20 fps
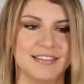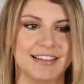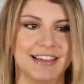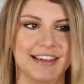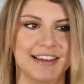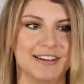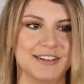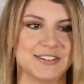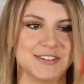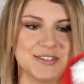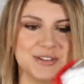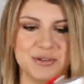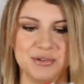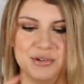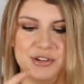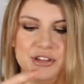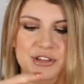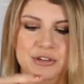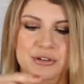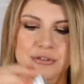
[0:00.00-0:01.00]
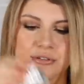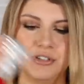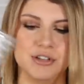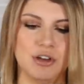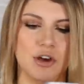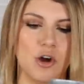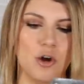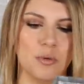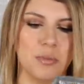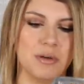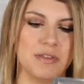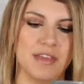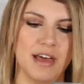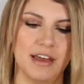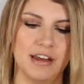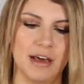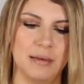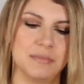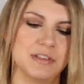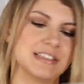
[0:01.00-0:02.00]
It is so cute. Open
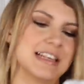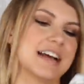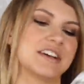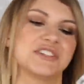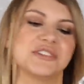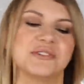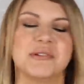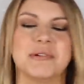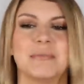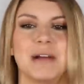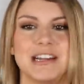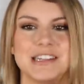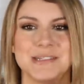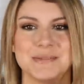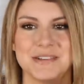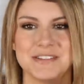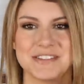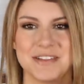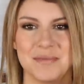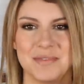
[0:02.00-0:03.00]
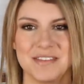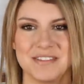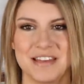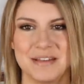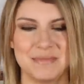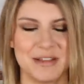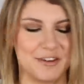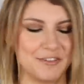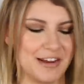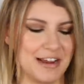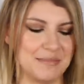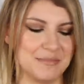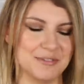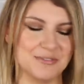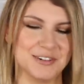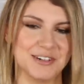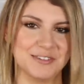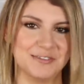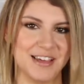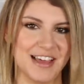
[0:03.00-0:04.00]
that up. This actually reminds me of something that my grandma
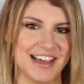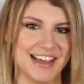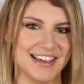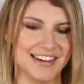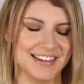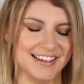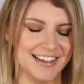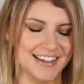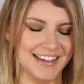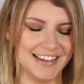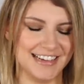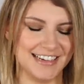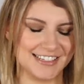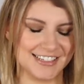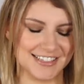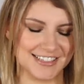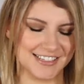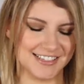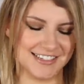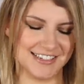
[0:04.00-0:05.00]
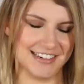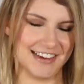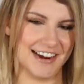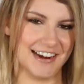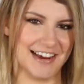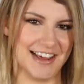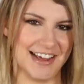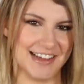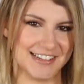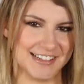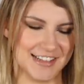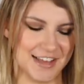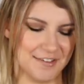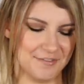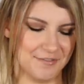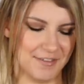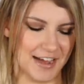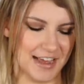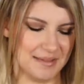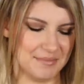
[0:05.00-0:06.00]
would have had. It kind of has
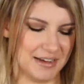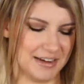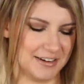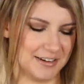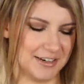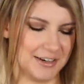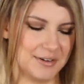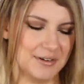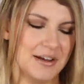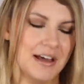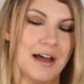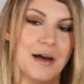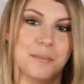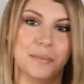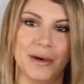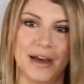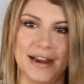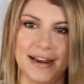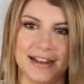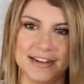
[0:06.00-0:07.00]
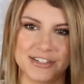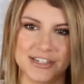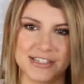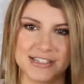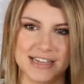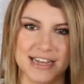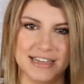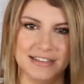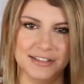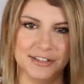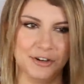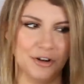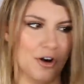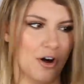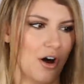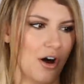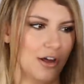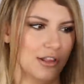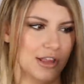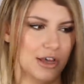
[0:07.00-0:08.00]
that vibe, I don't know. But it's just a little
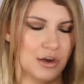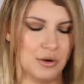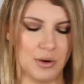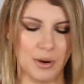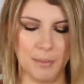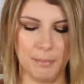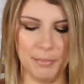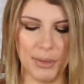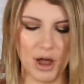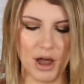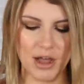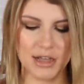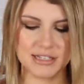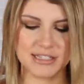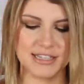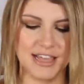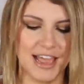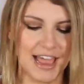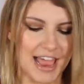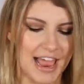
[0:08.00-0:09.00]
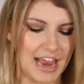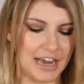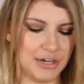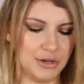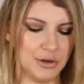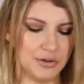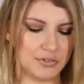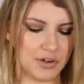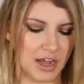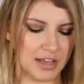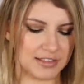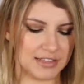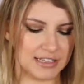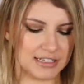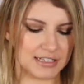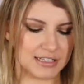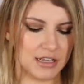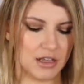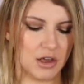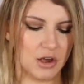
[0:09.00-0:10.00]
hollow box and you have got
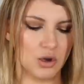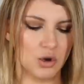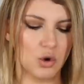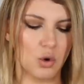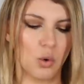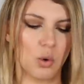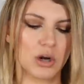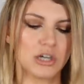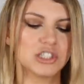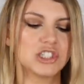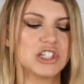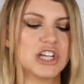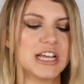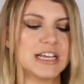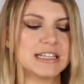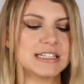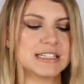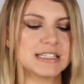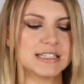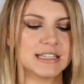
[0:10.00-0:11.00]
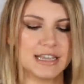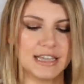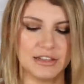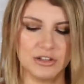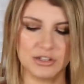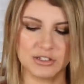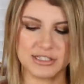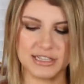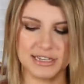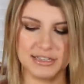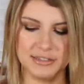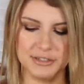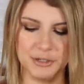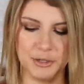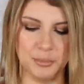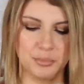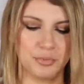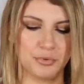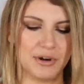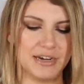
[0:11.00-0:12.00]
this gorgeous. It looks like a
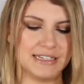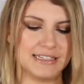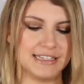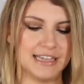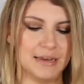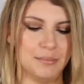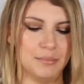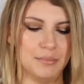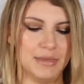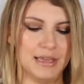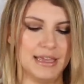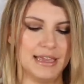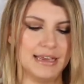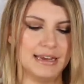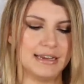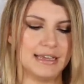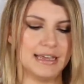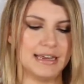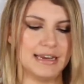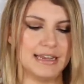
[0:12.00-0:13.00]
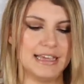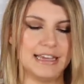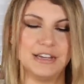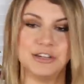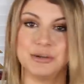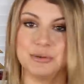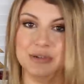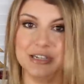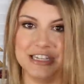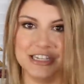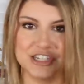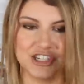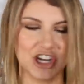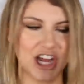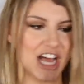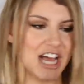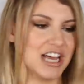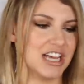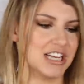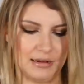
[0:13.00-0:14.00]
little bracelet made in Indonesia.
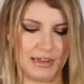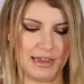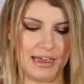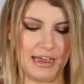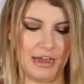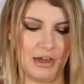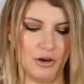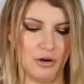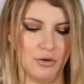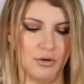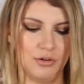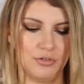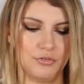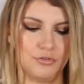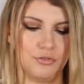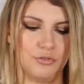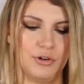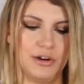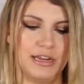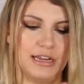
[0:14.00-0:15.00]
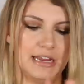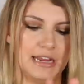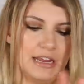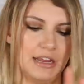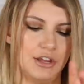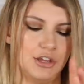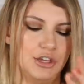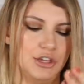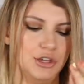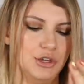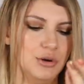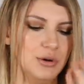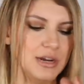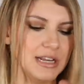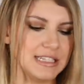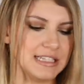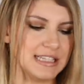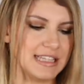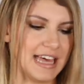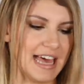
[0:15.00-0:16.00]
How freaking cute
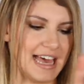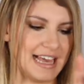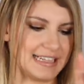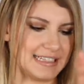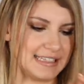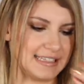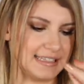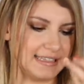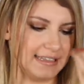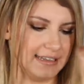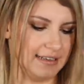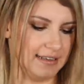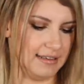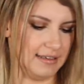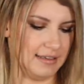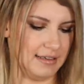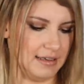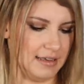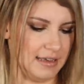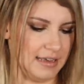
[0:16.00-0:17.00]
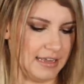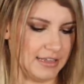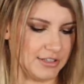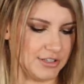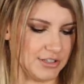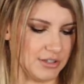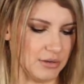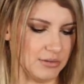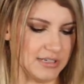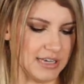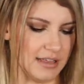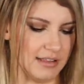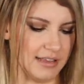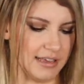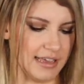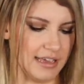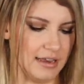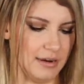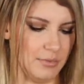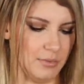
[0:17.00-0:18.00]
is this? It's so
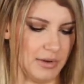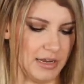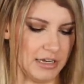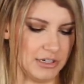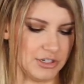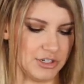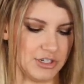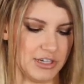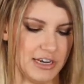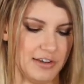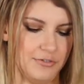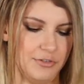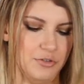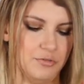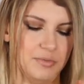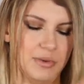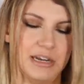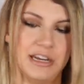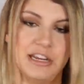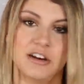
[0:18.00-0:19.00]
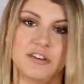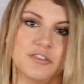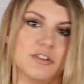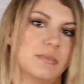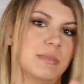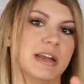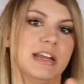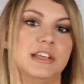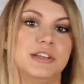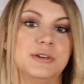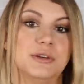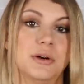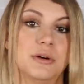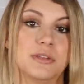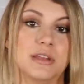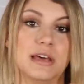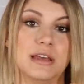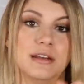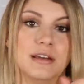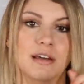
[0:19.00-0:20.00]
delicate, which if you've been here for a minute, you know
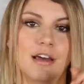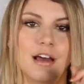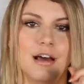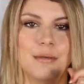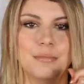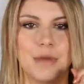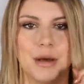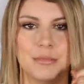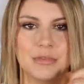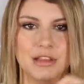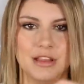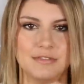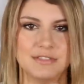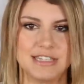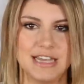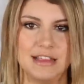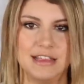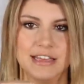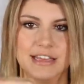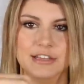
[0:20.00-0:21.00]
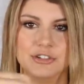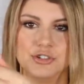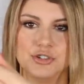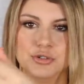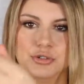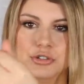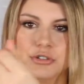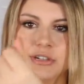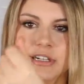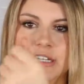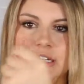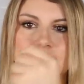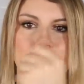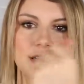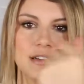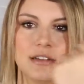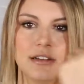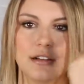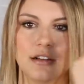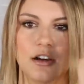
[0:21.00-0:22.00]
that mama loves delicate jewelry.
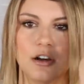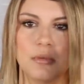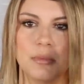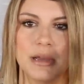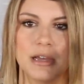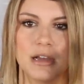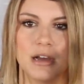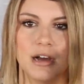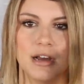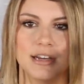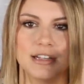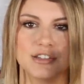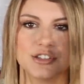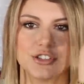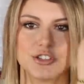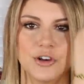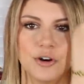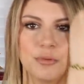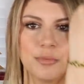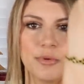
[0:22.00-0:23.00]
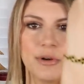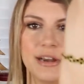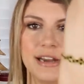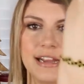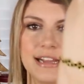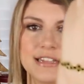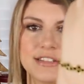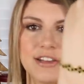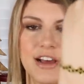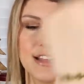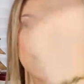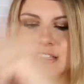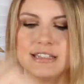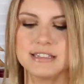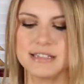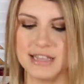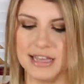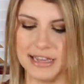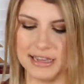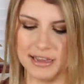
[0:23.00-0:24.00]
Oh my god, it's so pretty. It's got
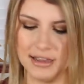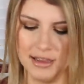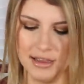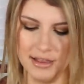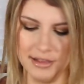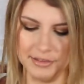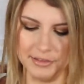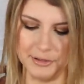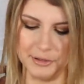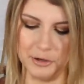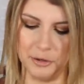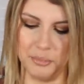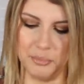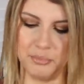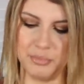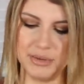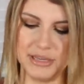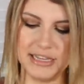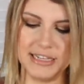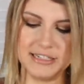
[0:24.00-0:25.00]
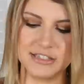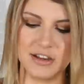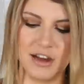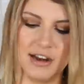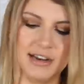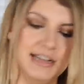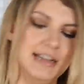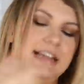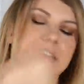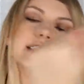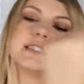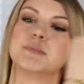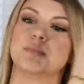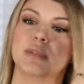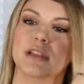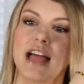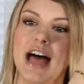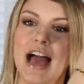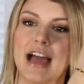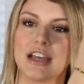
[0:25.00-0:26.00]
these like little beads on it. It's
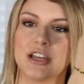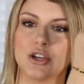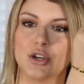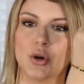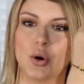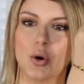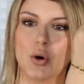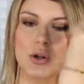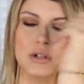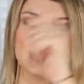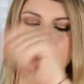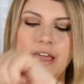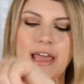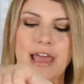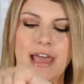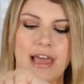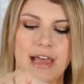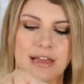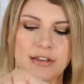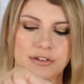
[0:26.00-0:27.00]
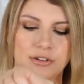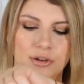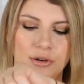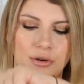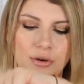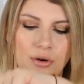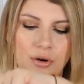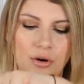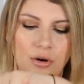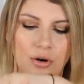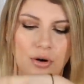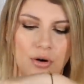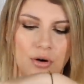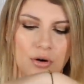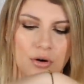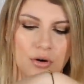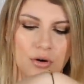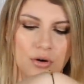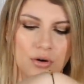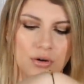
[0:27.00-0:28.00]
black, gold, and
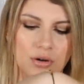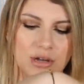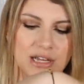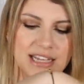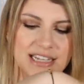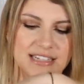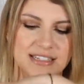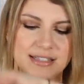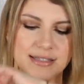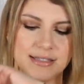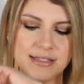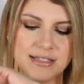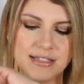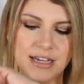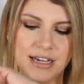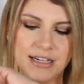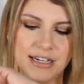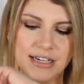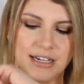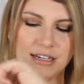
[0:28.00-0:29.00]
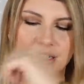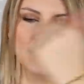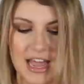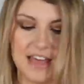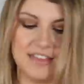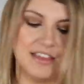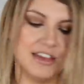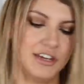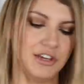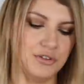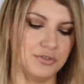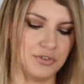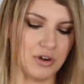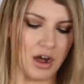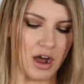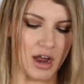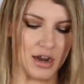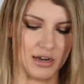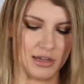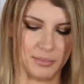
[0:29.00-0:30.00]
oh, it's stunning. And then you've
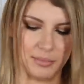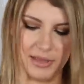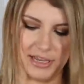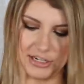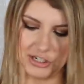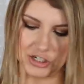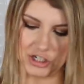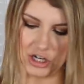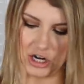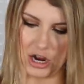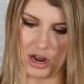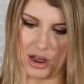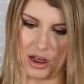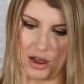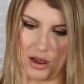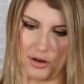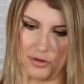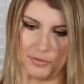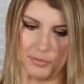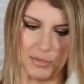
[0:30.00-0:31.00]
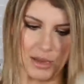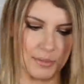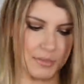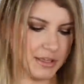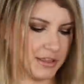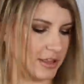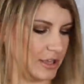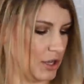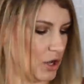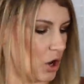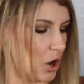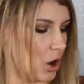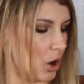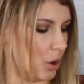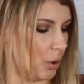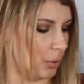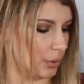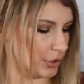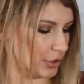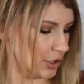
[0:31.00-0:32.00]
got a picture of maybe the
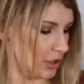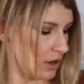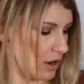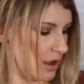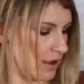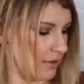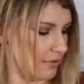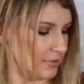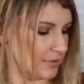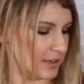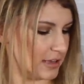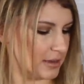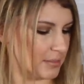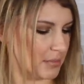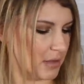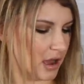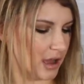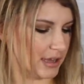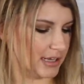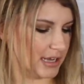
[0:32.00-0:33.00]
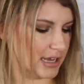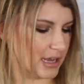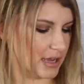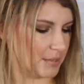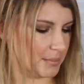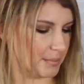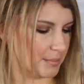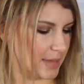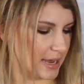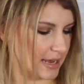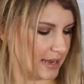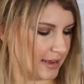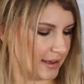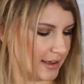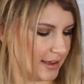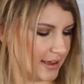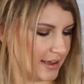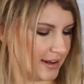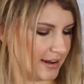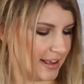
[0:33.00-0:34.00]
owner of Kimaya
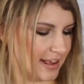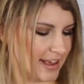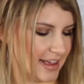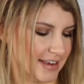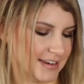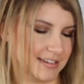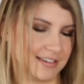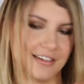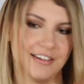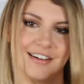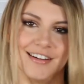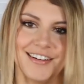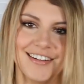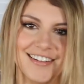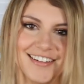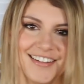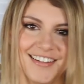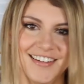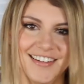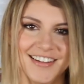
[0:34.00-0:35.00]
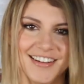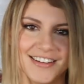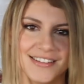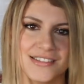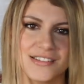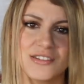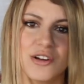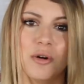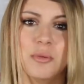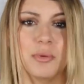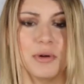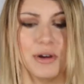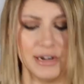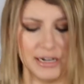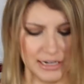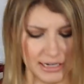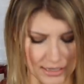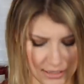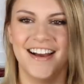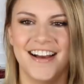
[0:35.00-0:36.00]
making it, and oh, so
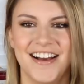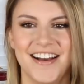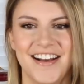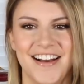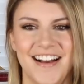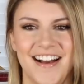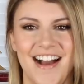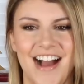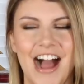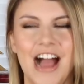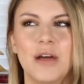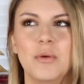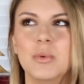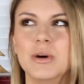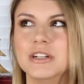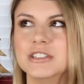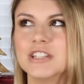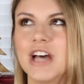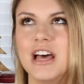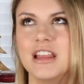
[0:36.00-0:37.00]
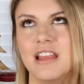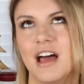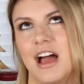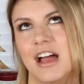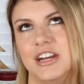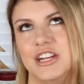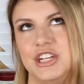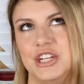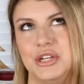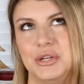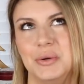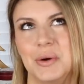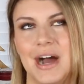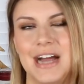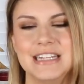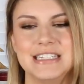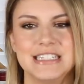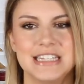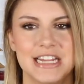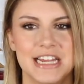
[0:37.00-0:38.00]
pretty. I will not lie to you,
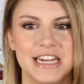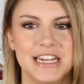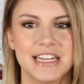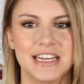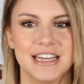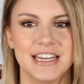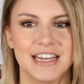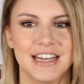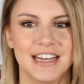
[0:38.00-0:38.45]
I did